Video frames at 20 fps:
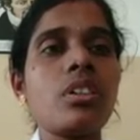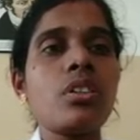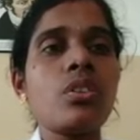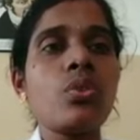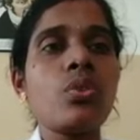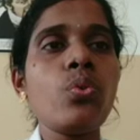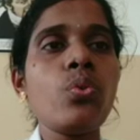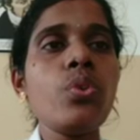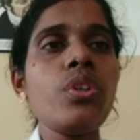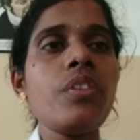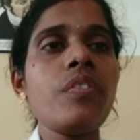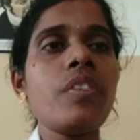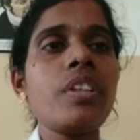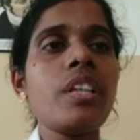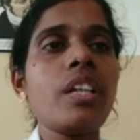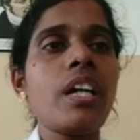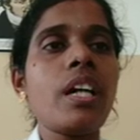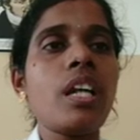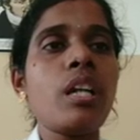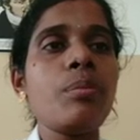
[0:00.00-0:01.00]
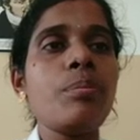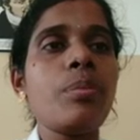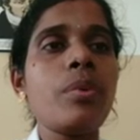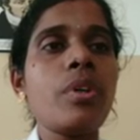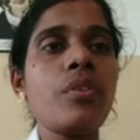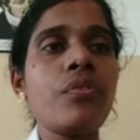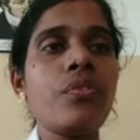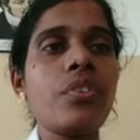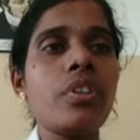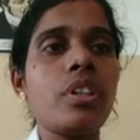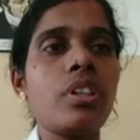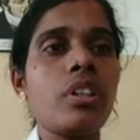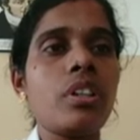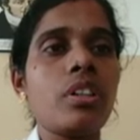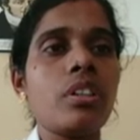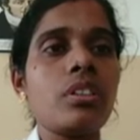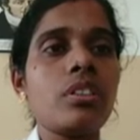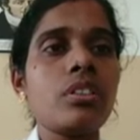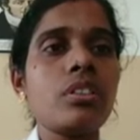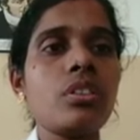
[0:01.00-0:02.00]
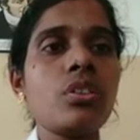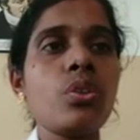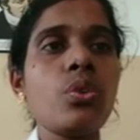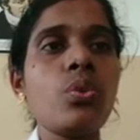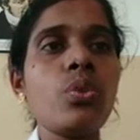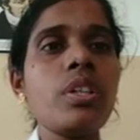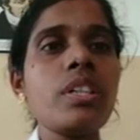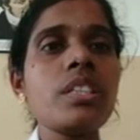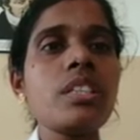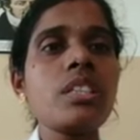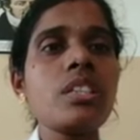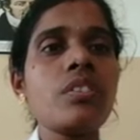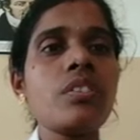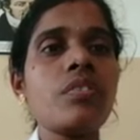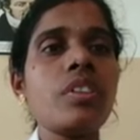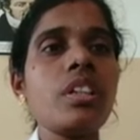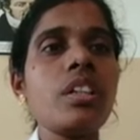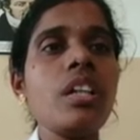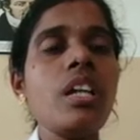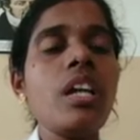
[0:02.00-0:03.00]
cooled with the help of cooling tower,